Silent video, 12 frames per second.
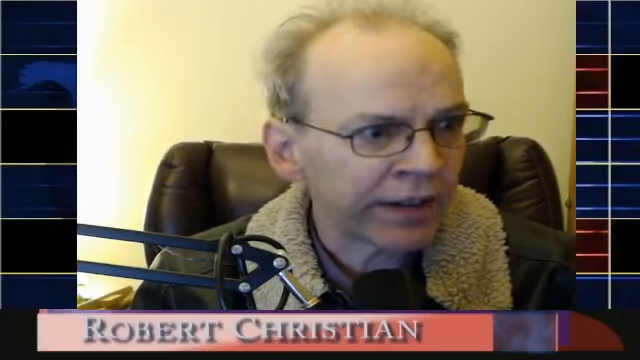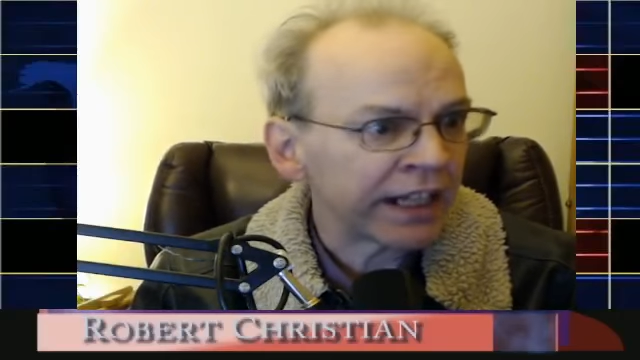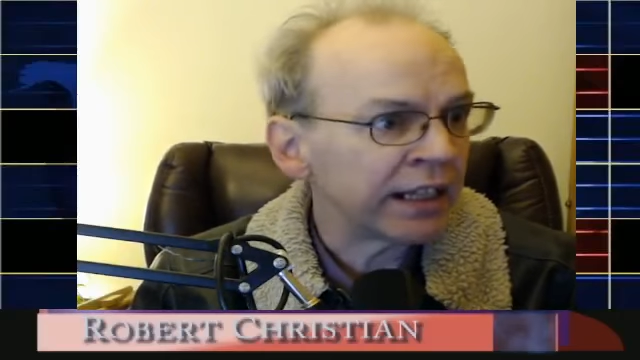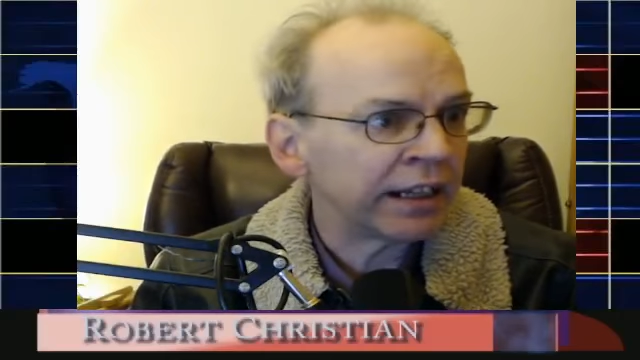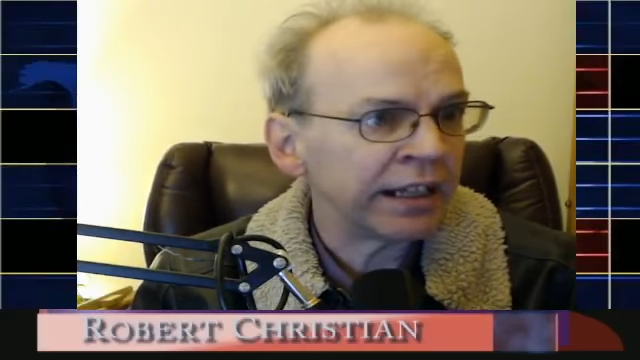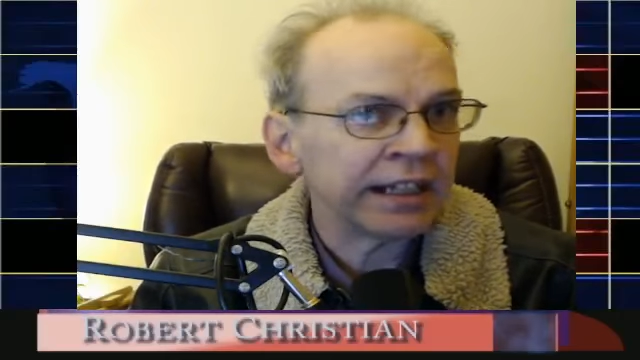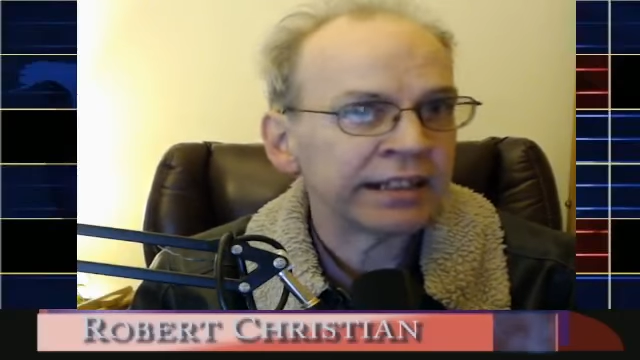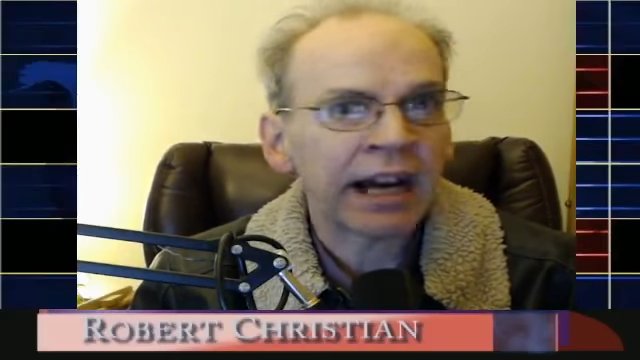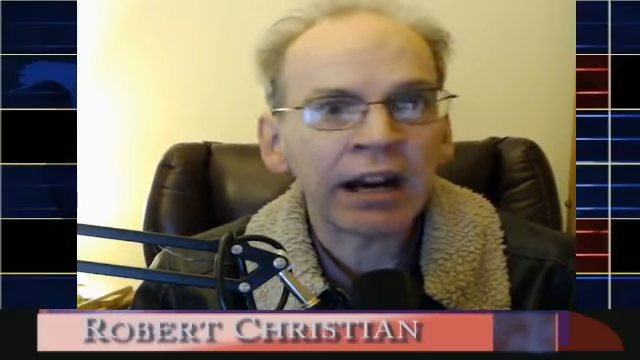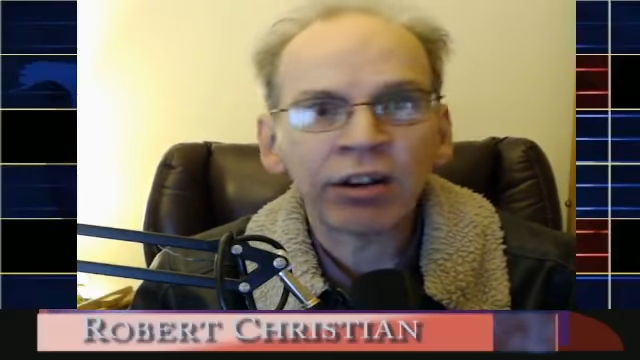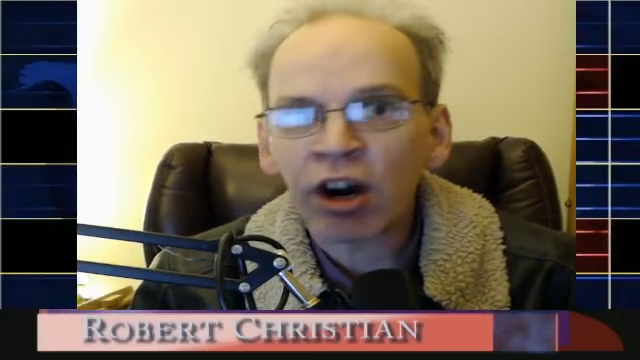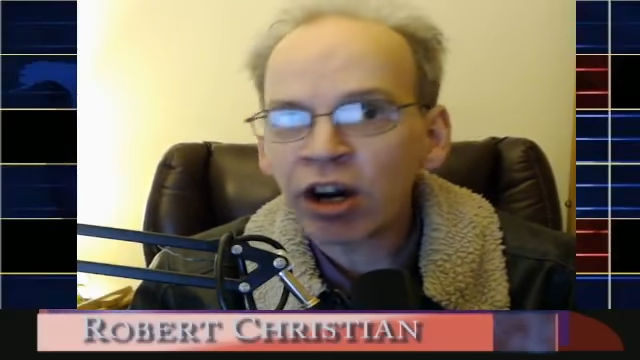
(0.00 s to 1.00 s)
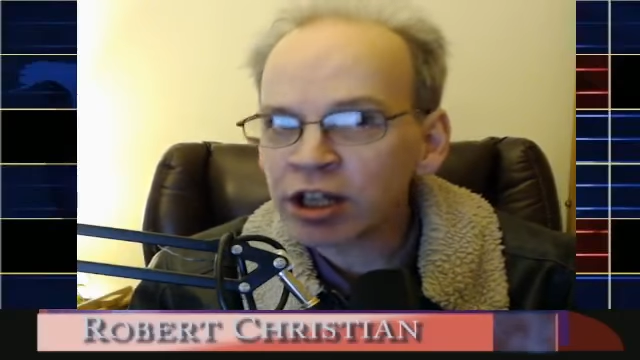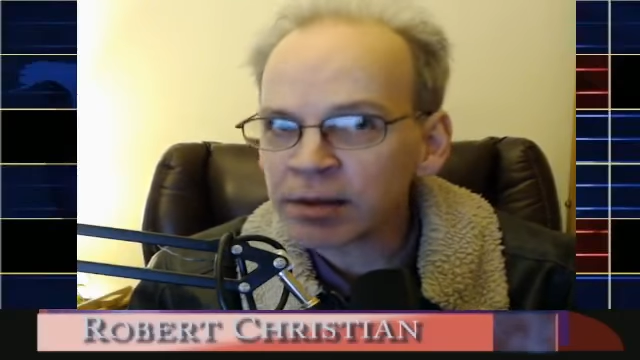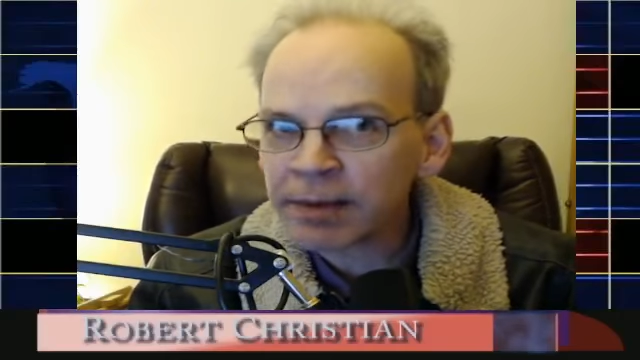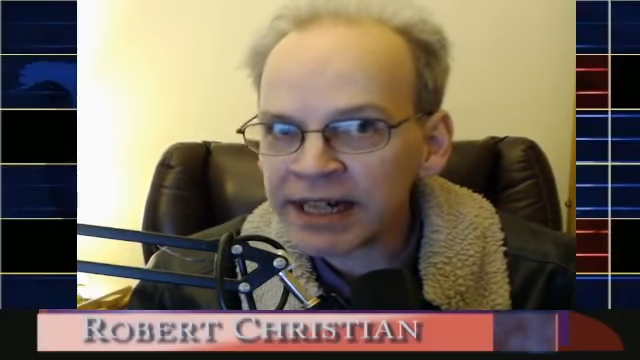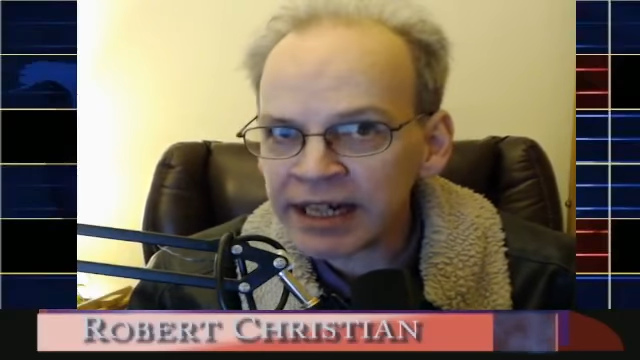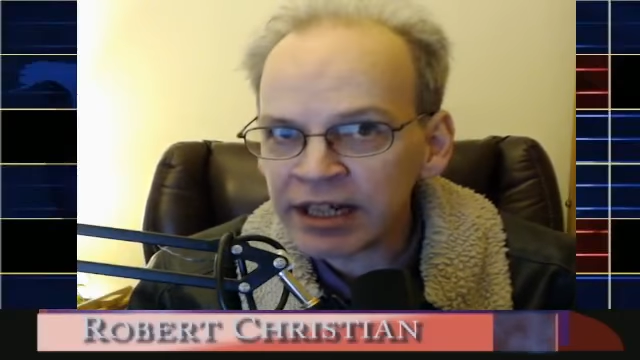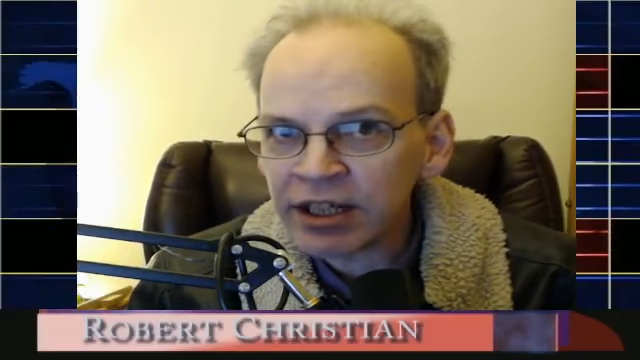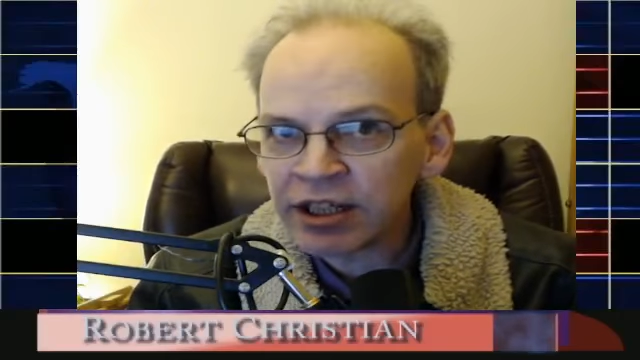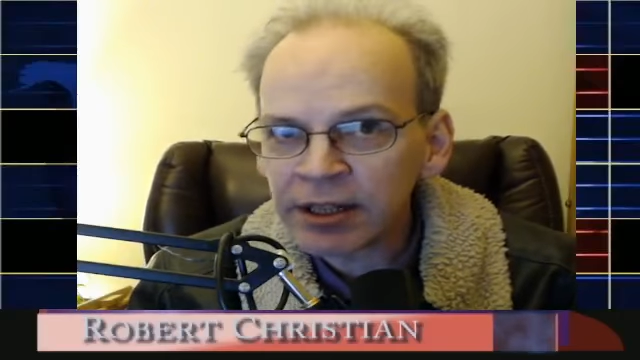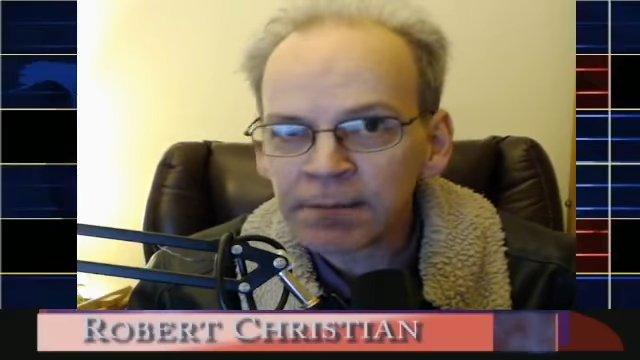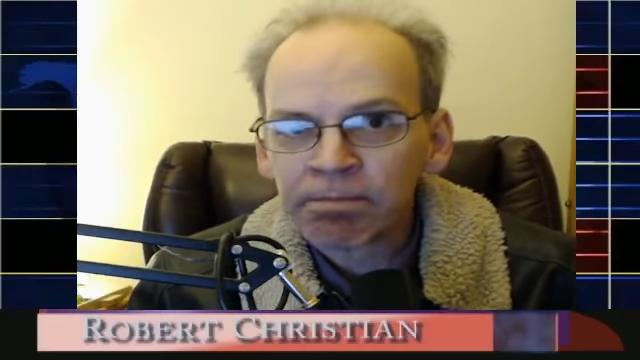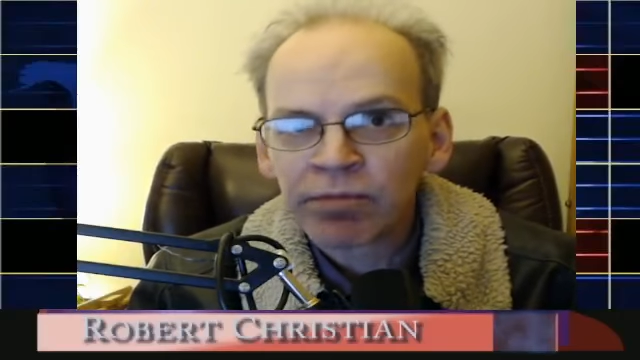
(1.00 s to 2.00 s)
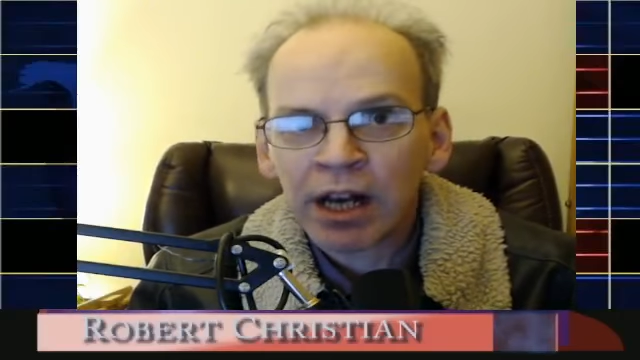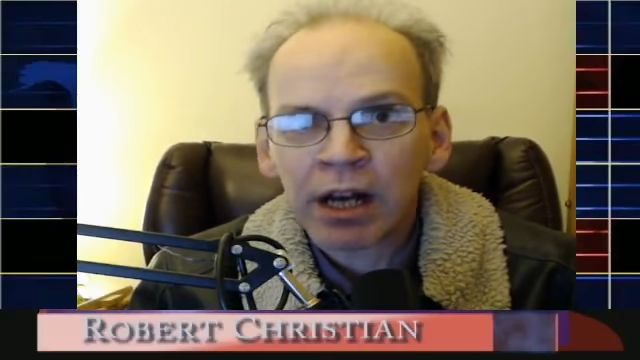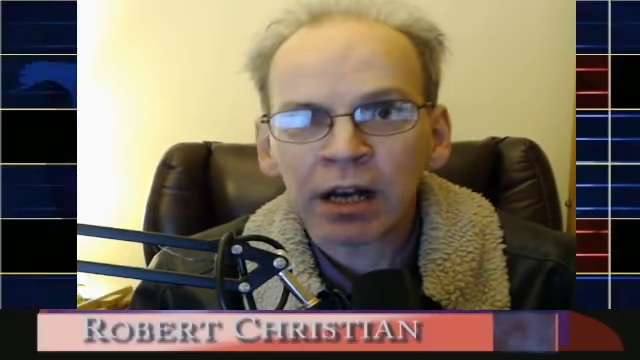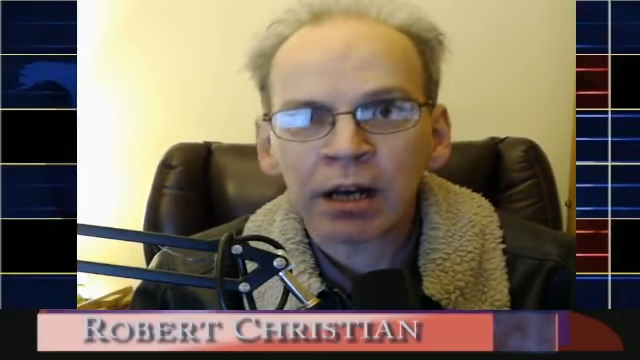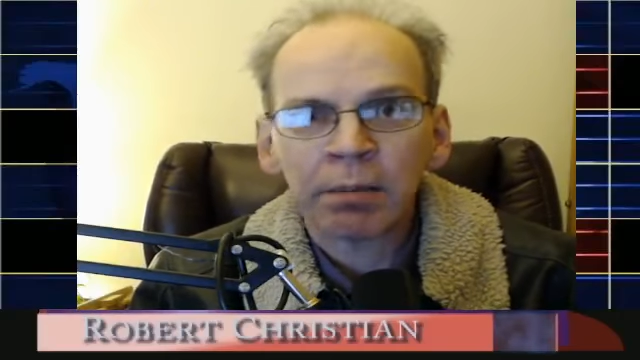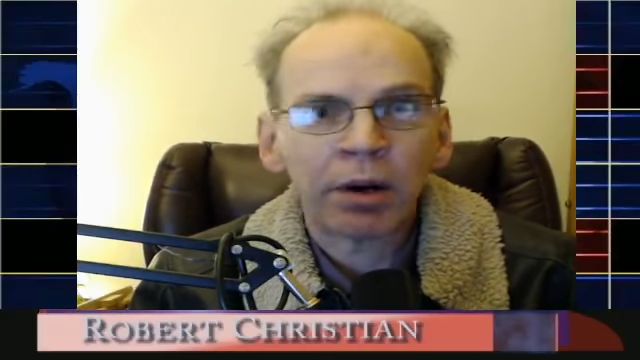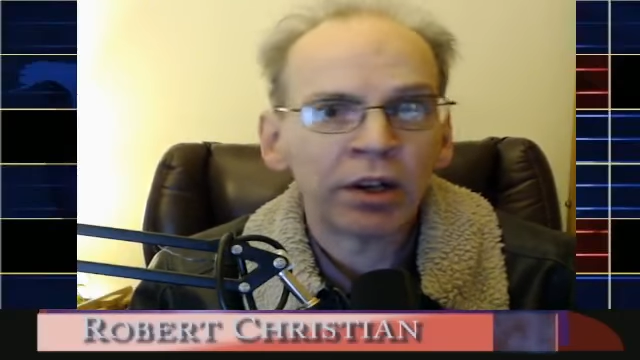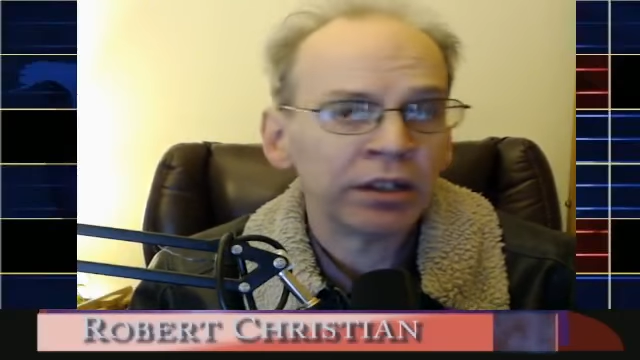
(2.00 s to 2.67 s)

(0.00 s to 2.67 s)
of the the entire argument is um,